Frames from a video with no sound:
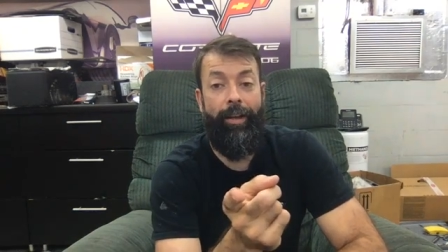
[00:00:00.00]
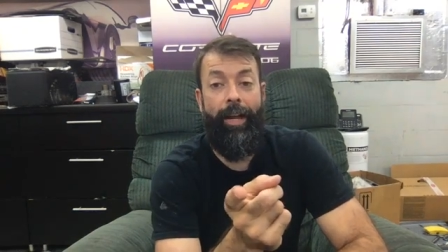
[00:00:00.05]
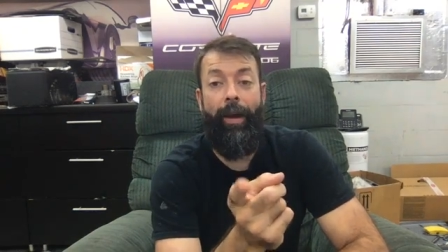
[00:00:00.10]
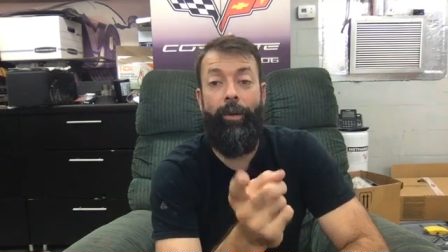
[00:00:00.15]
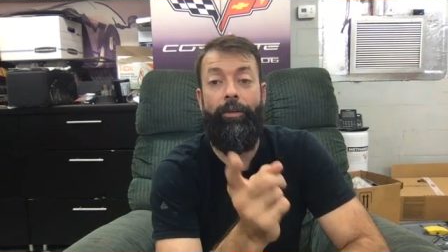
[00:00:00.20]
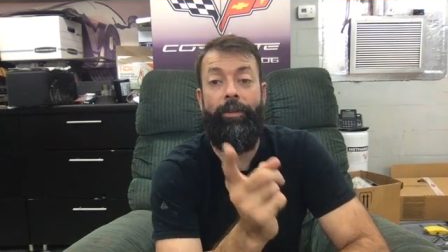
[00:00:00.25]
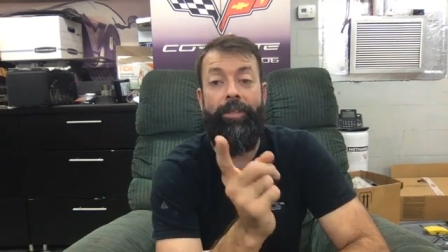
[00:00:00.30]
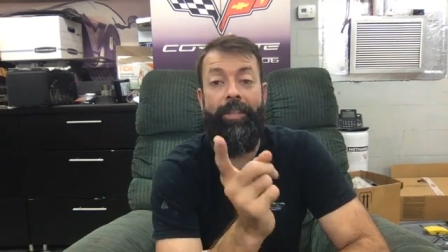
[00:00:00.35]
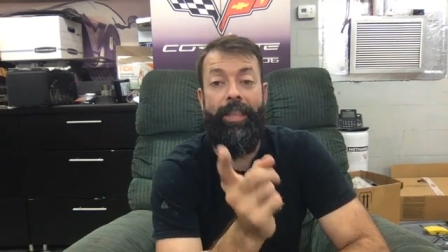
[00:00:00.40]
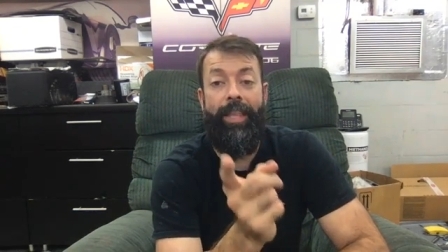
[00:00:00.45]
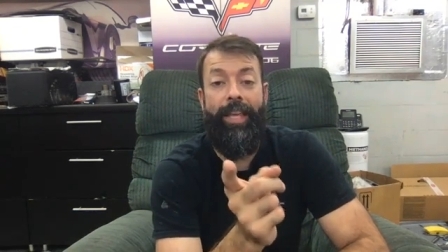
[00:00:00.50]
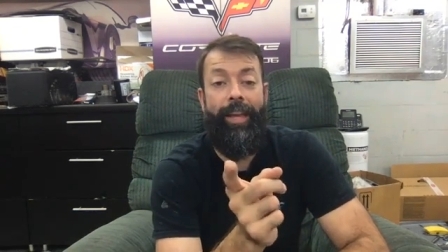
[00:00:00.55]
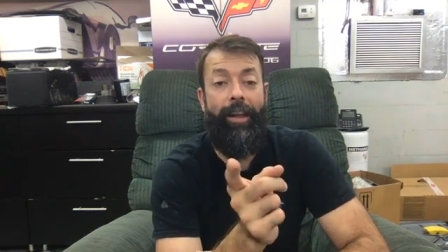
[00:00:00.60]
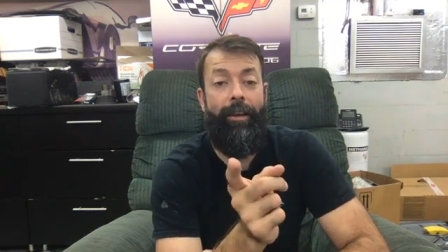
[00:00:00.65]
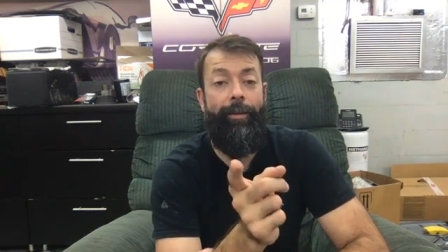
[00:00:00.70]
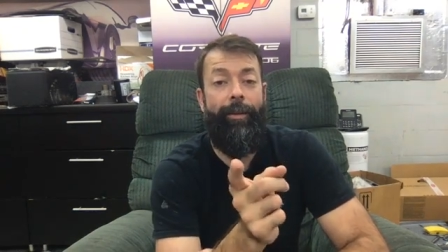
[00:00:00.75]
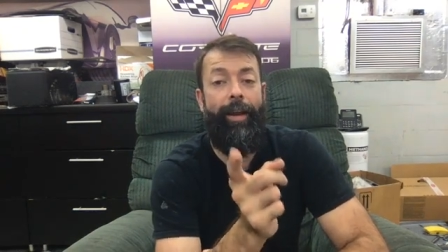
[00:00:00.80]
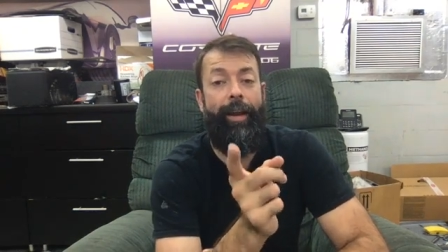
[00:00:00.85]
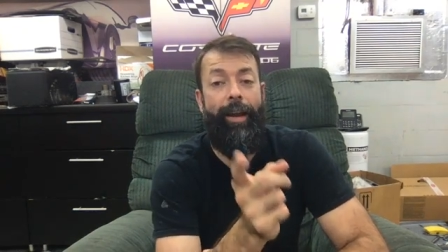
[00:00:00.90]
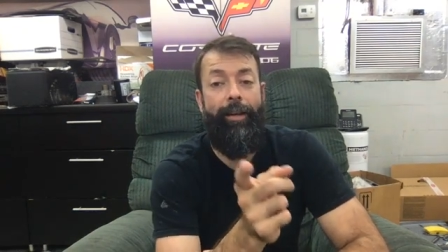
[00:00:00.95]
I was
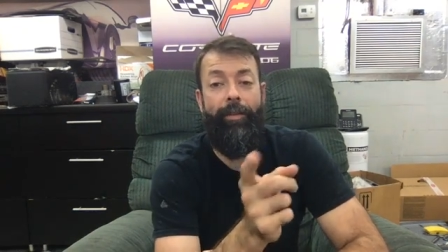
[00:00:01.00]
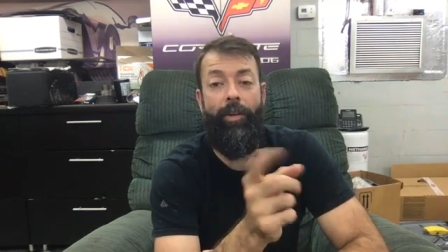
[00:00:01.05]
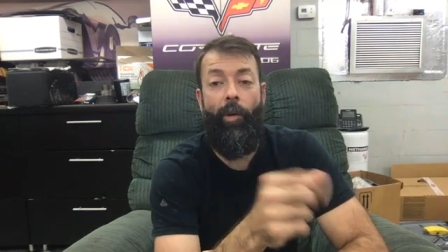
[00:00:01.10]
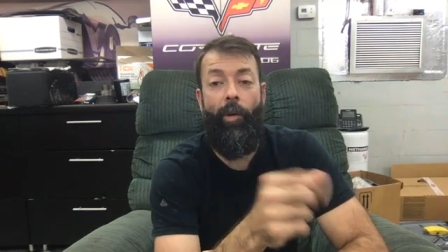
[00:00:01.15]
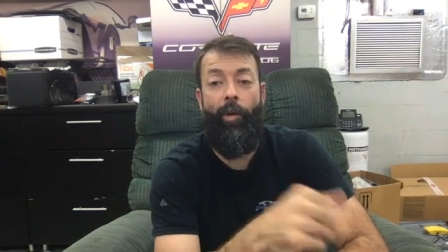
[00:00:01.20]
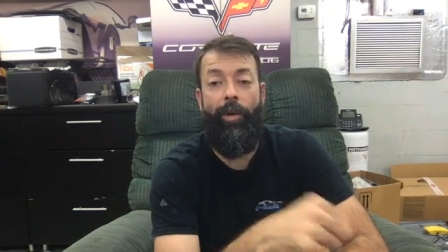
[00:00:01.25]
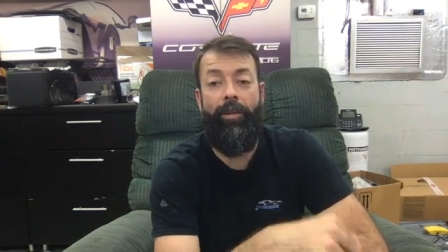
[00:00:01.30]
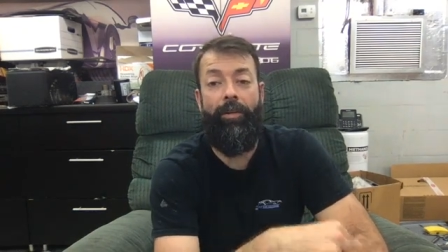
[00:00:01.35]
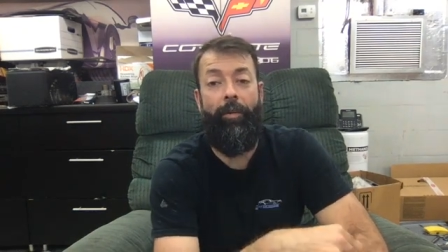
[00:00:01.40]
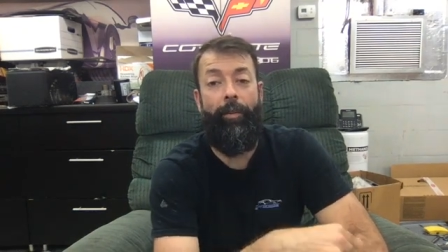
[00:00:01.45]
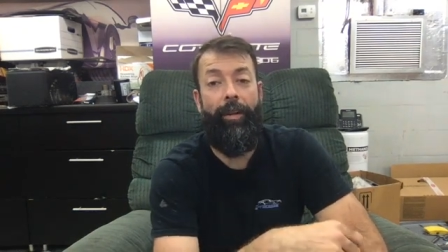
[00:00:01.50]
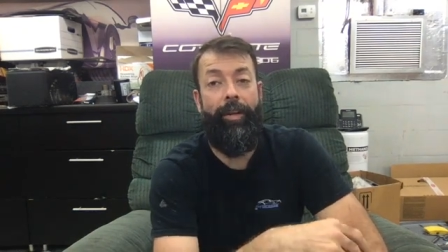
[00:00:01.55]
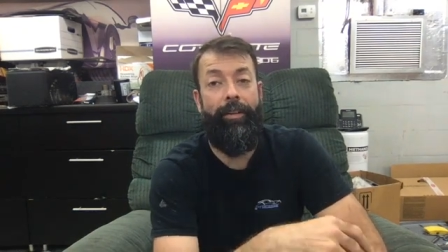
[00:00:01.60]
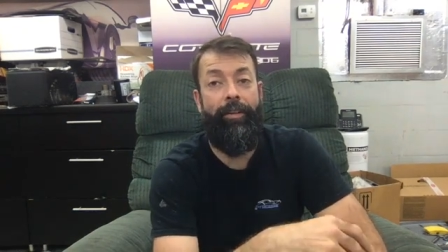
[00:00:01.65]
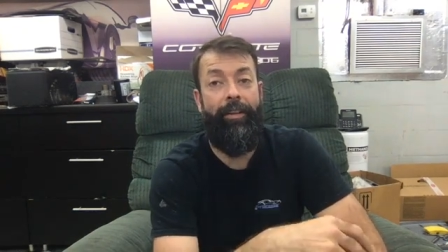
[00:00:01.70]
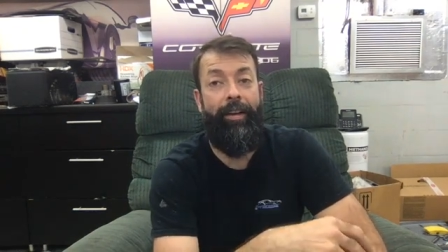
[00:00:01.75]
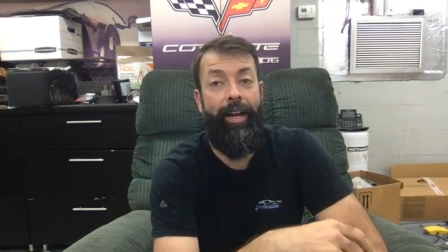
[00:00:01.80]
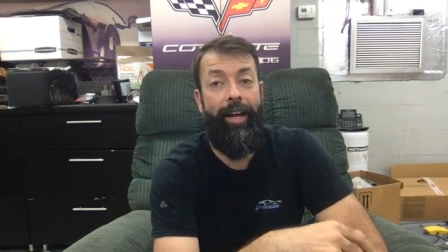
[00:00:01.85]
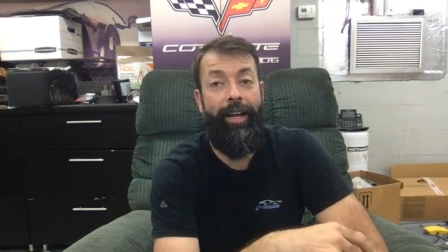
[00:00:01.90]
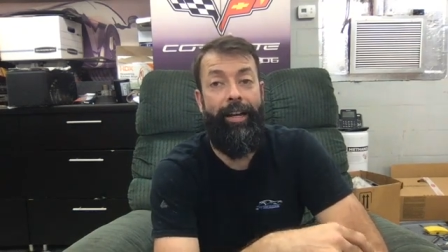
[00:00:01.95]
thinking about having a Whistle Pig
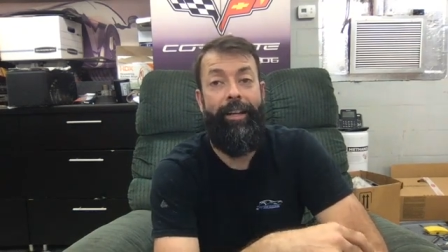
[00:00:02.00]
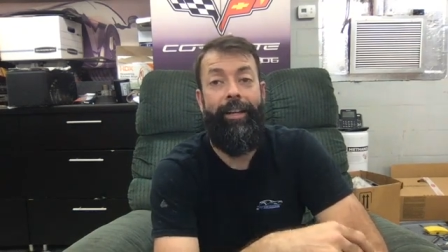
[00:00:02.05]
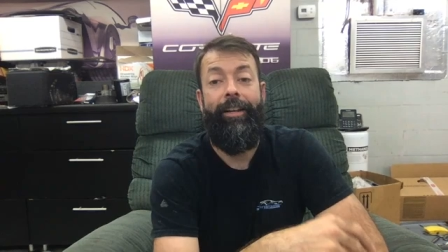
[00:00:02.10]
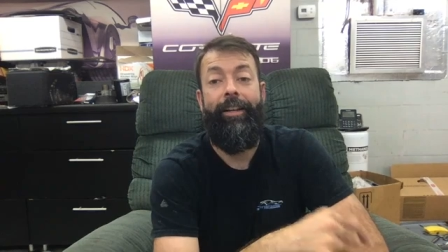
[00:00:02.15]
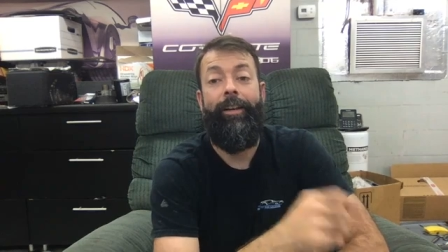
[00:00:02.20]
tonight,